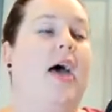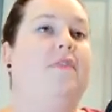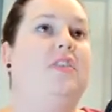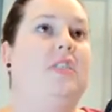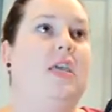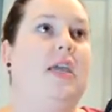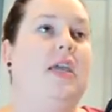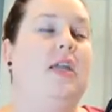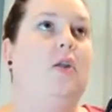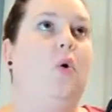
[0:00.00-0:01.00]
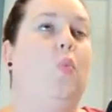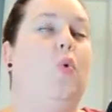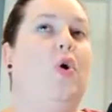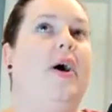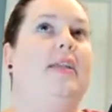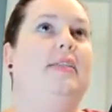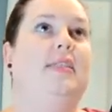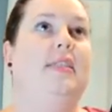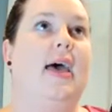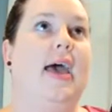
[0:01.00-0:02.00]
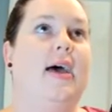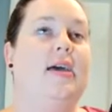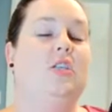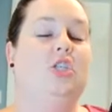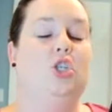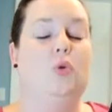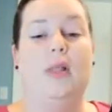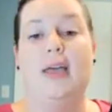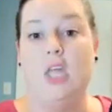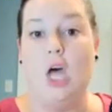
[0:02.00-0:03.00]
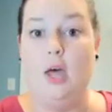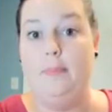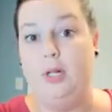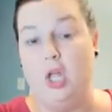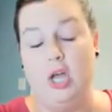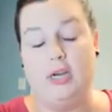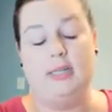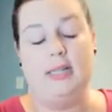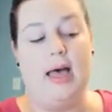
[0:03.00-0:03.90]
I've seen ones that do like the unplugged